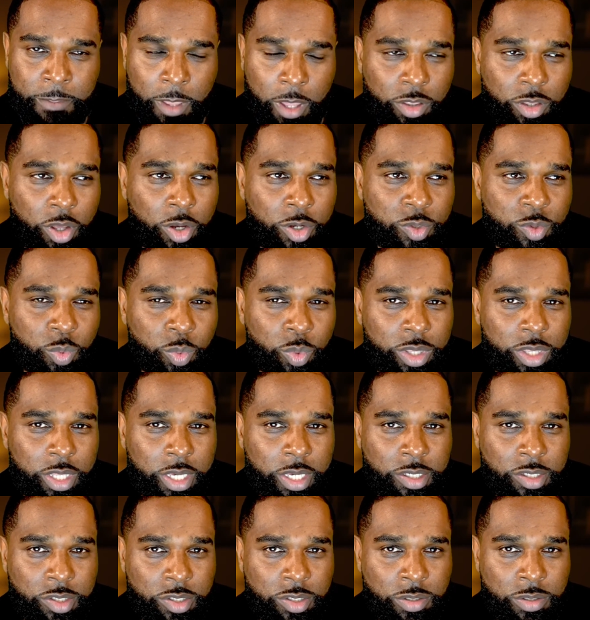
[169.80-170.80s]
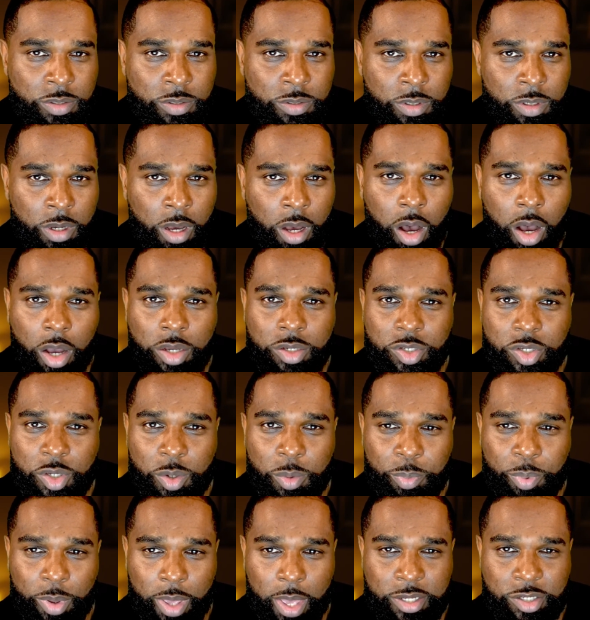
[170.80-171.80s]
and those were this. Oscar
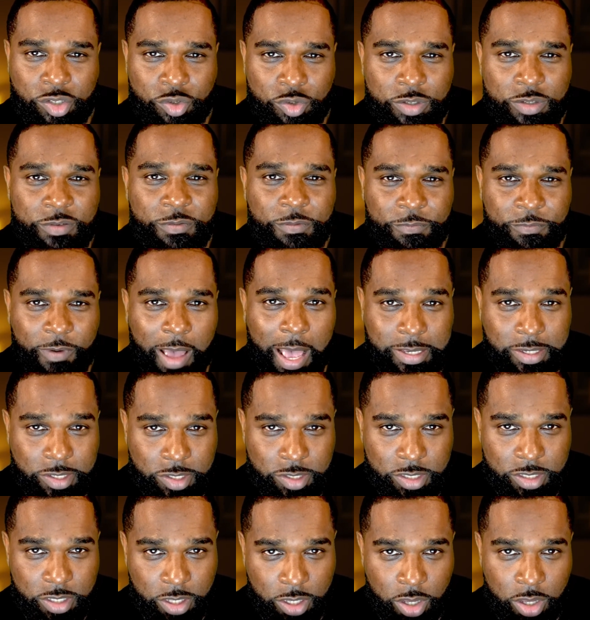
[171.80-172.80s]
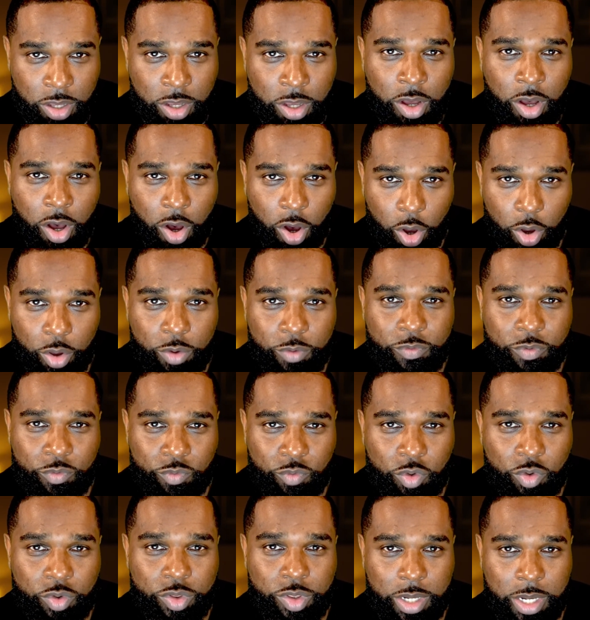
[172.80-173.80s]
Piastri's faster
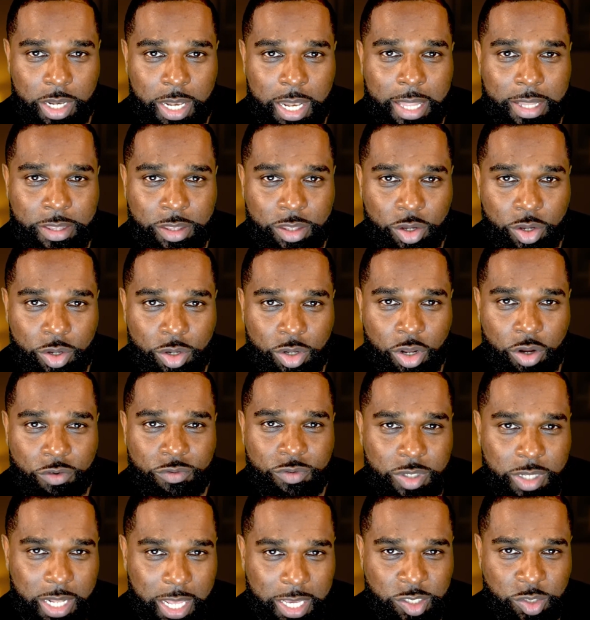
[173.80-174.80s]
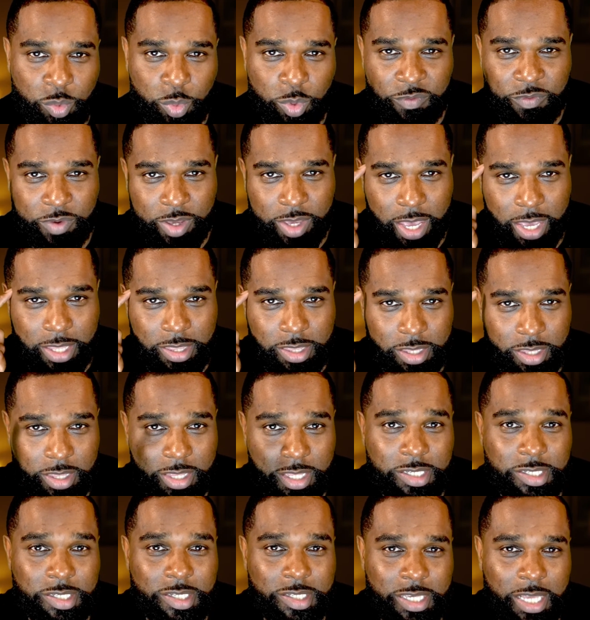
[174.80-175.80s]
overall than Lando Norris. Lest we forget that
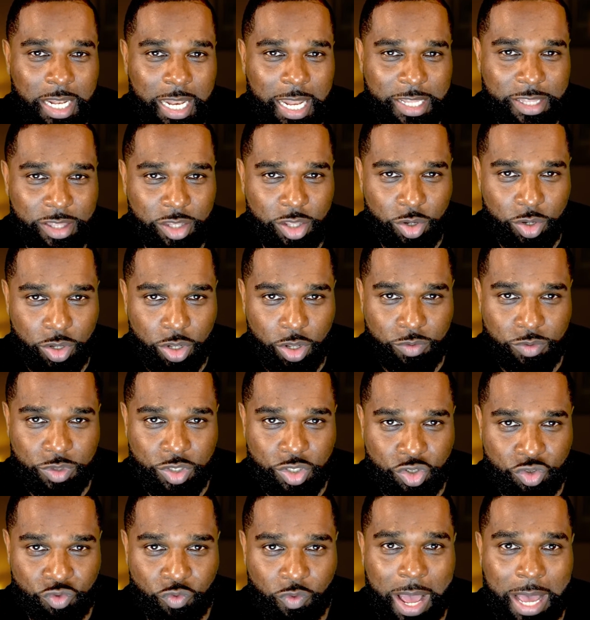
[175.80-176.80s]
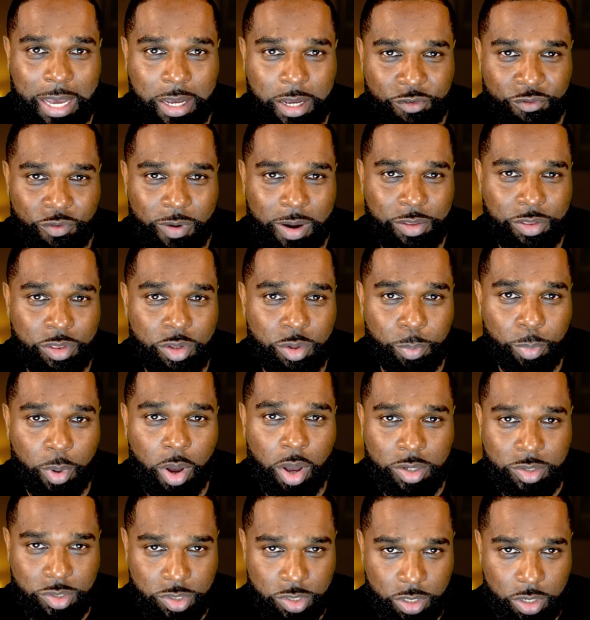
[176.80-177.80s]
this is a Lando Norris track around the
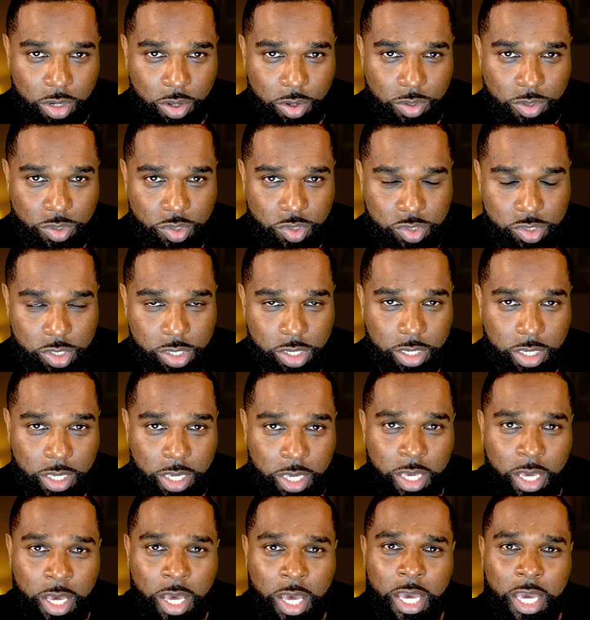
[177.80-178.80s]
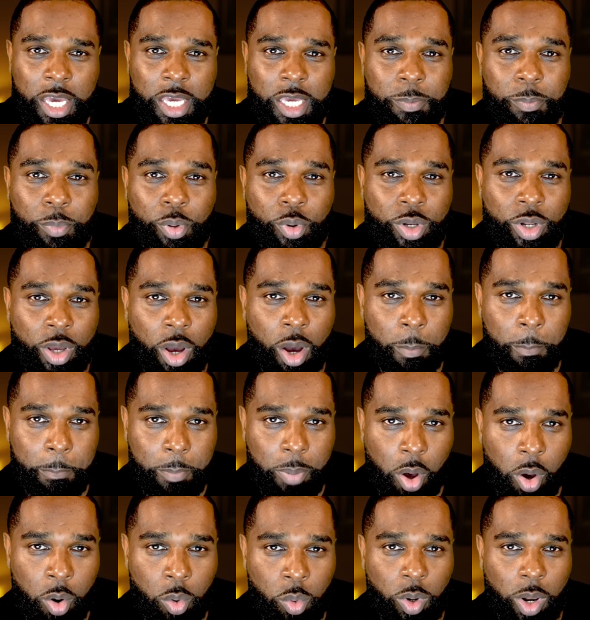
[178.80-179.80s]
Barcelona circuit. He put it on
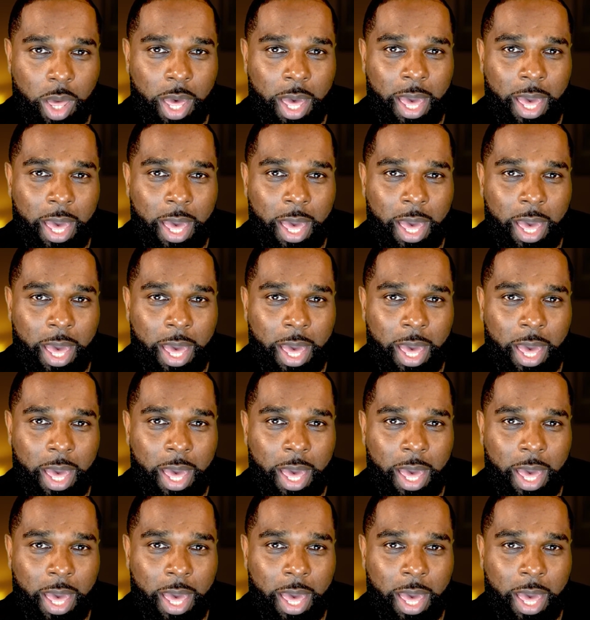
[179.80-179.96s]
pole